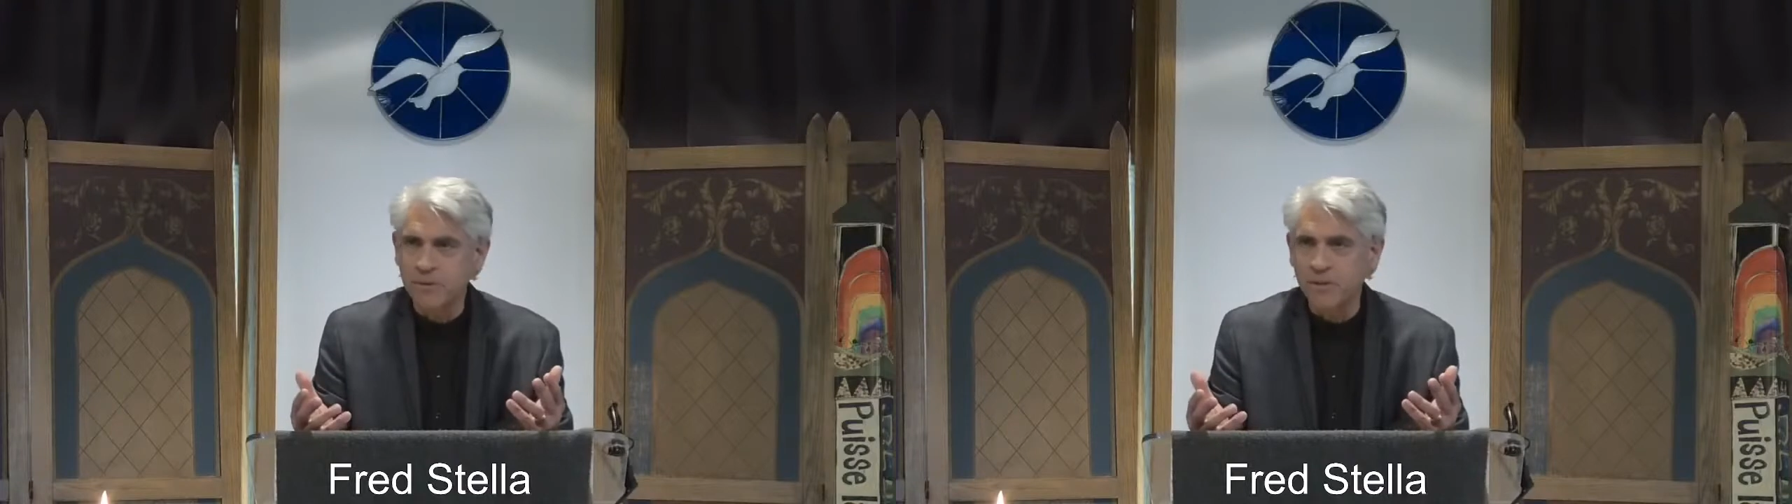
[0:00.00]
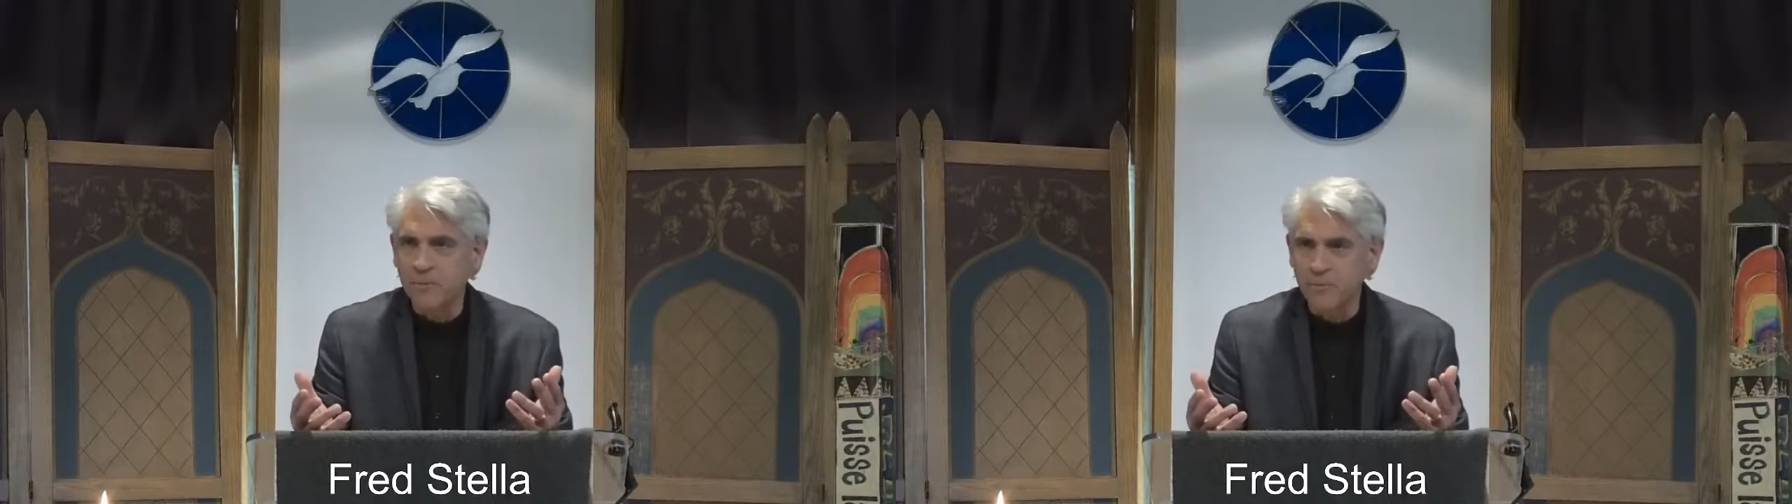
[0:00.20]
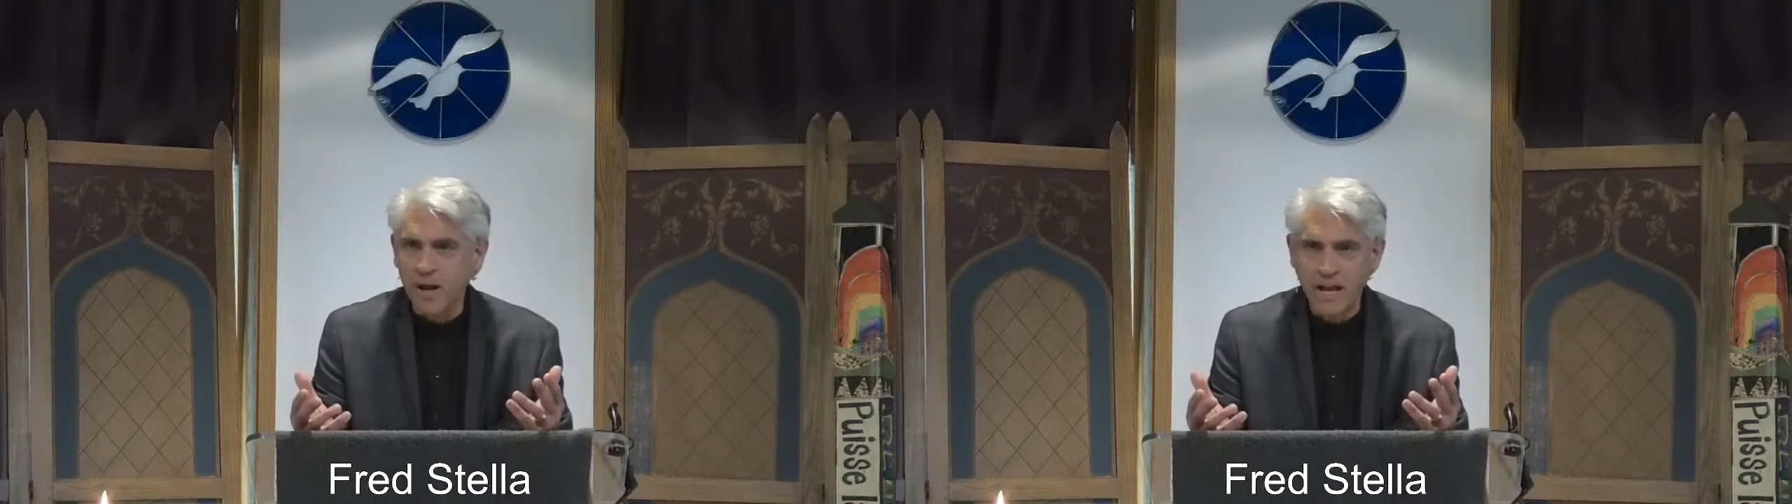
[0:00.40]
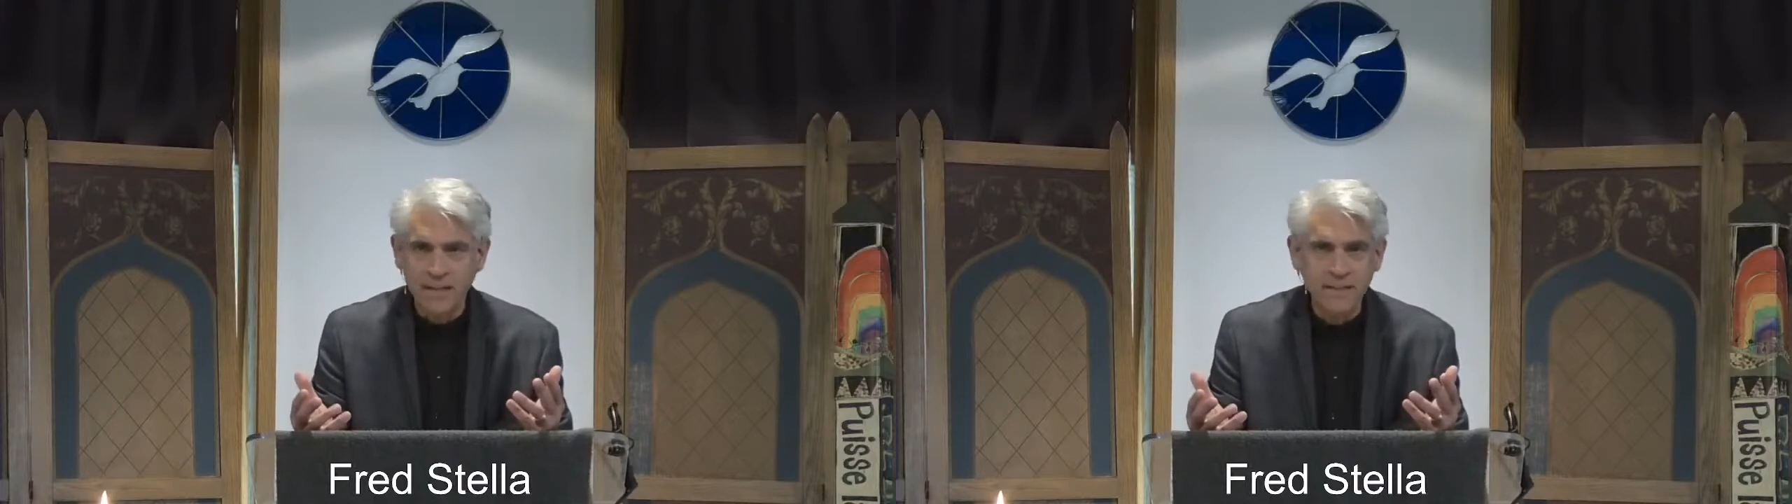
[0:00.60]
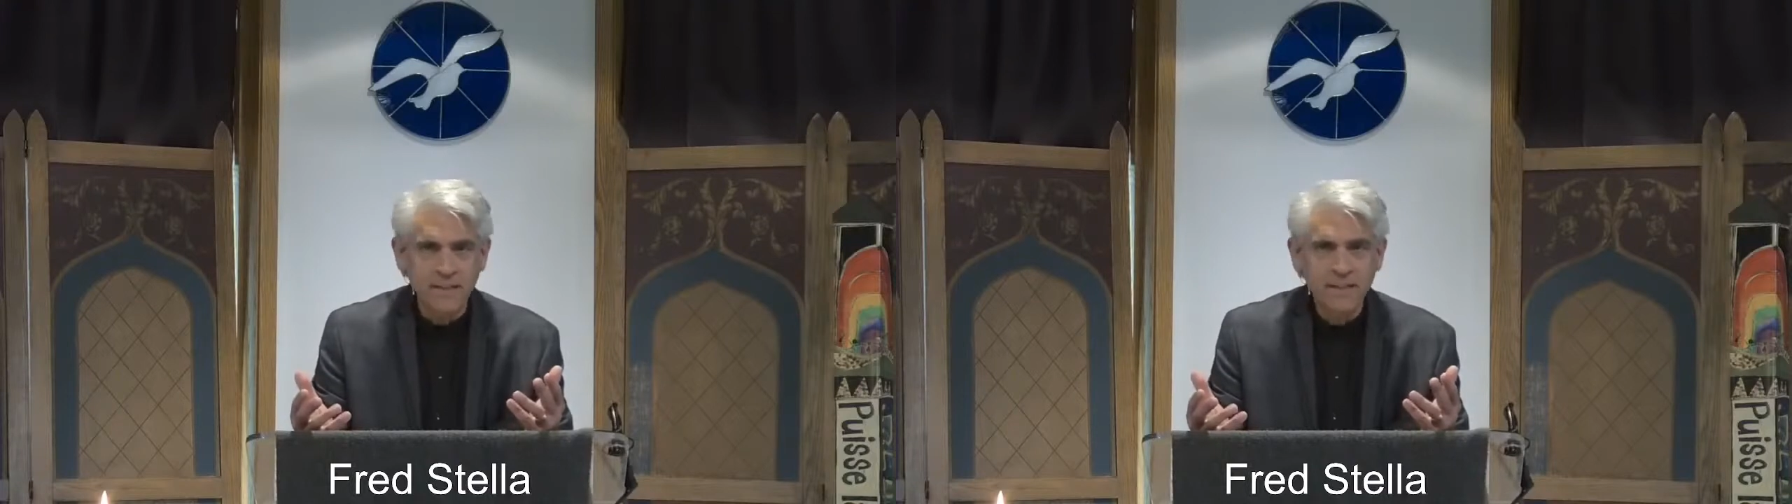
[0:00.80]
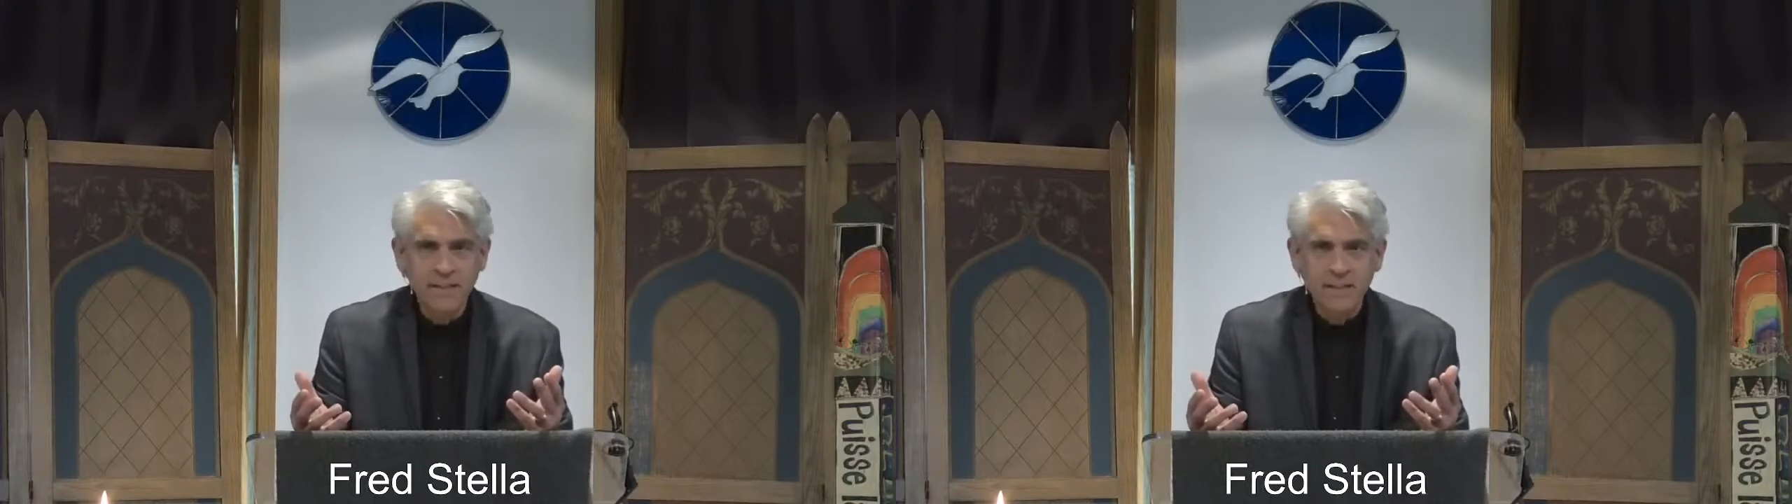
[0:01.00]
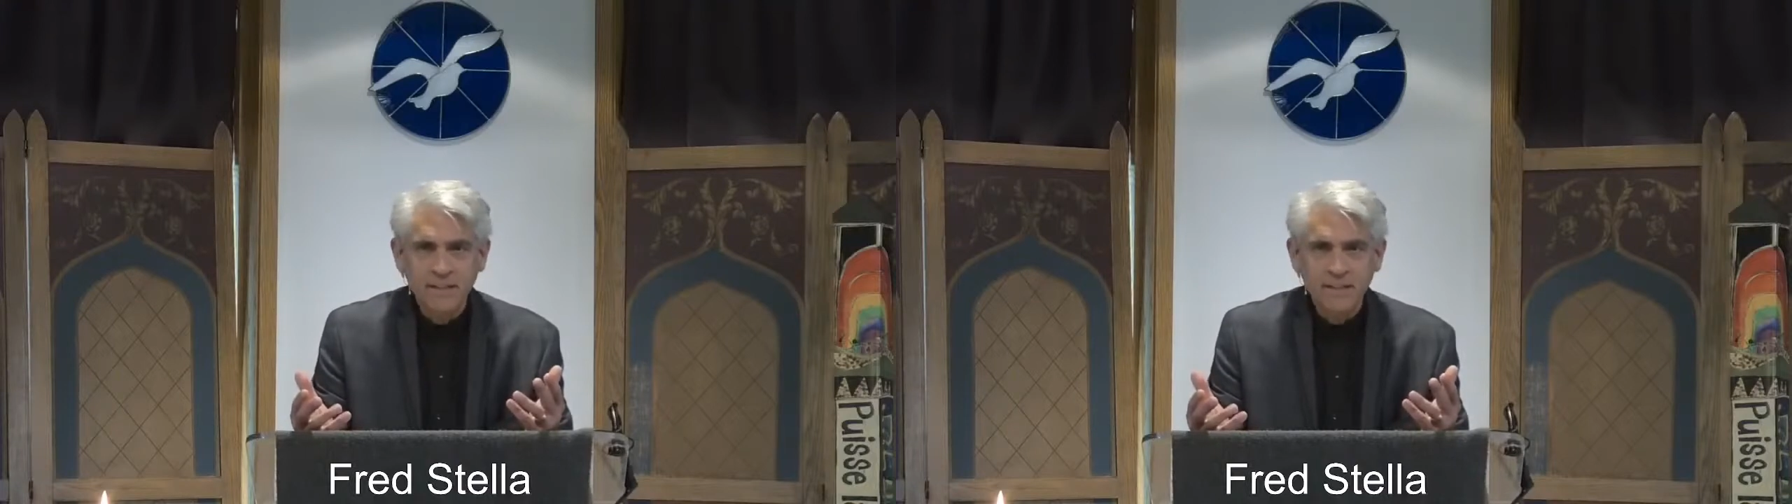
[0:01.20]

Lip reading: probably a rock